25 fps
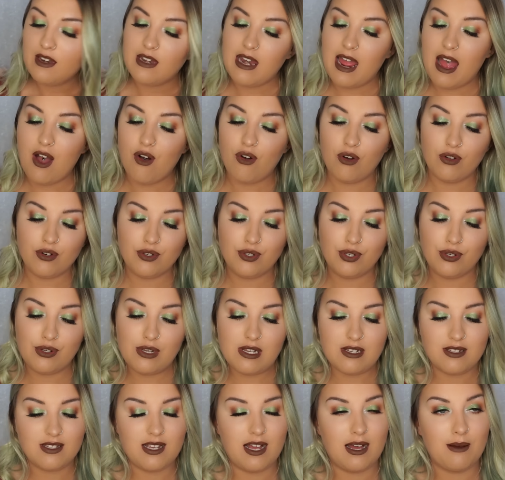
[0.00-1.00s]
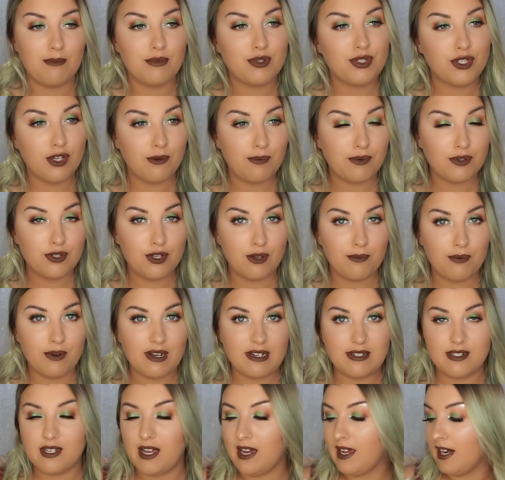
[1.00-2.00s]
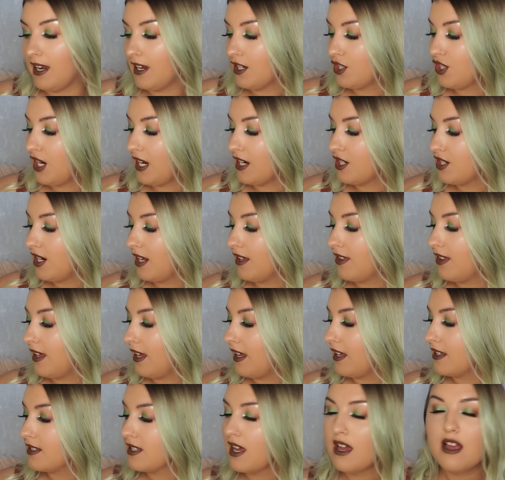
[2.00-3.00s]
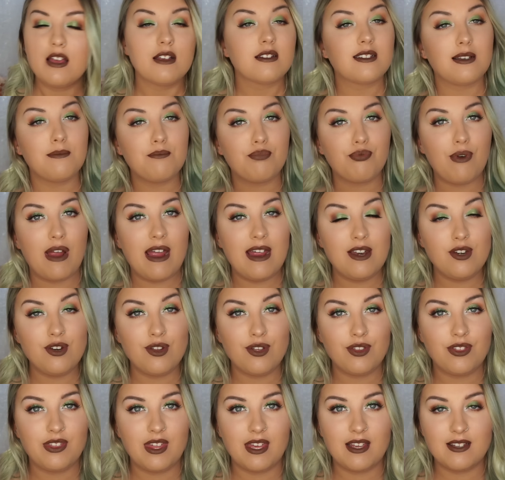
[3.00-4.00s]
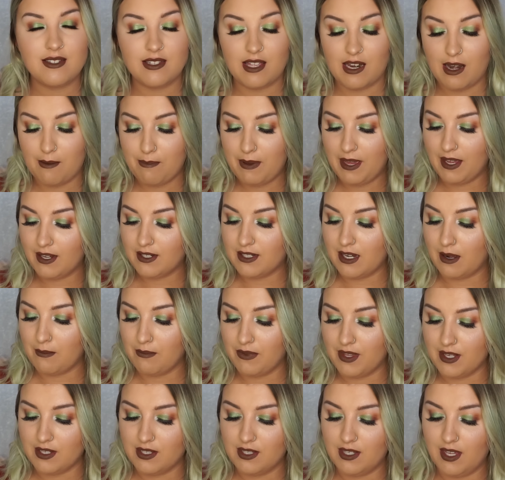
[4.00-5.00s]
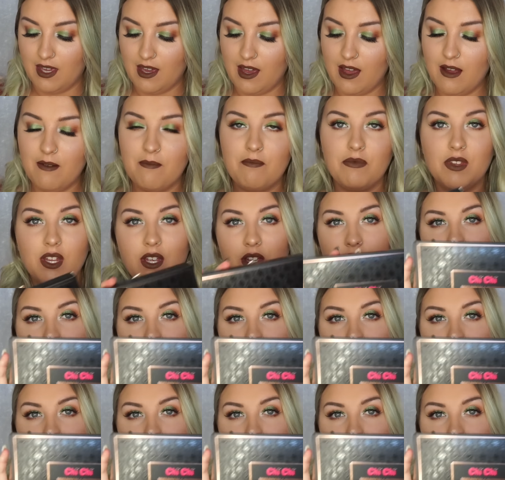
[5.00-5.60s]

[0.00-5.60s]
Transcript: Now onto some super, super exciting Chi Chi things. Some brand new things that I picked up this year.